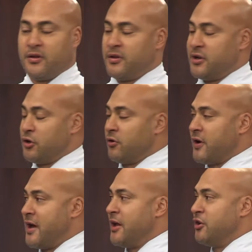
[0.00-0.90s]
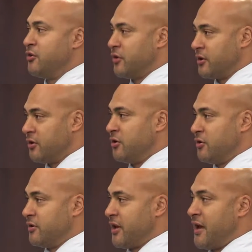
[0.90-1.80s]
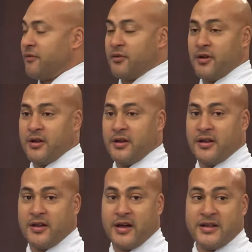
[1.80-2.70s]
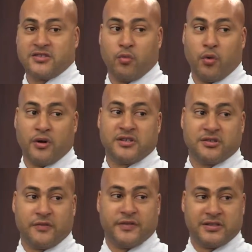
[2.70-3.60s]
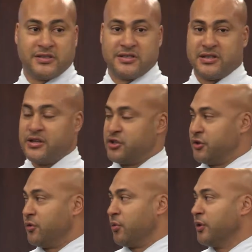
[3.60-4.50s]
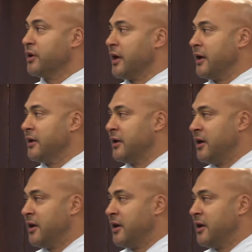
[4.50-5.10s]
that you're at, you can have a nice work surface and station to work at.